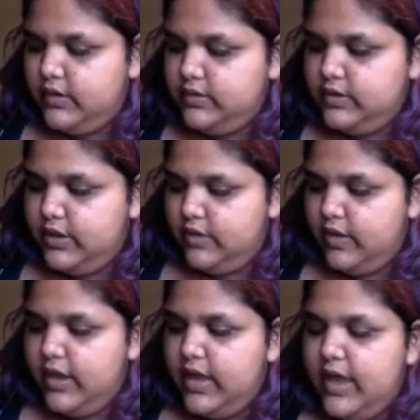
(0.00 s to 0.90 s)

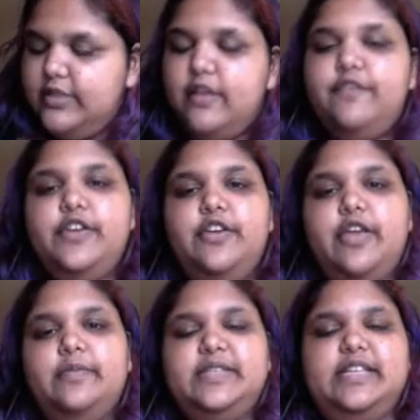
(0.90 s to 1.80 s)
I love video
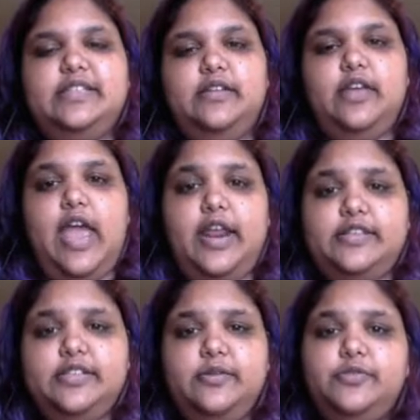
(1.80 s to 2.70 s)
games as
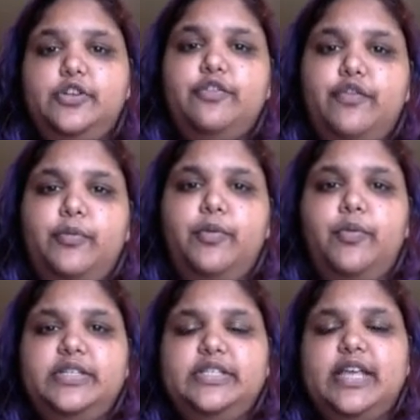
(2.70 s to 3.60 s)
an observer, but
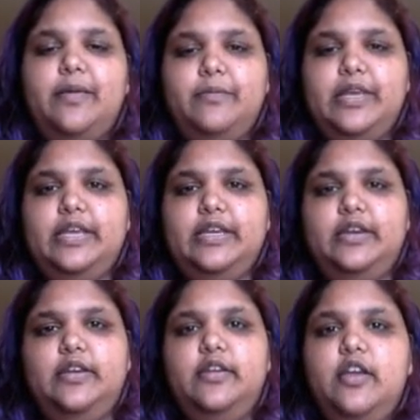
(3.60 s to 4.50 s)
what does that
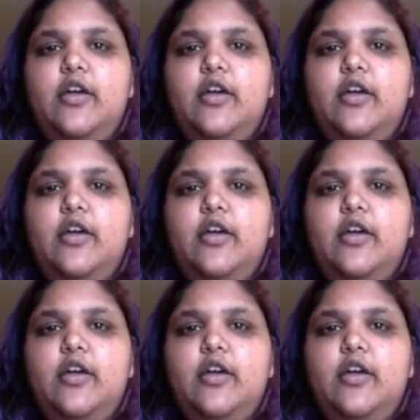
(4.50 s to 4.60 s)
mean?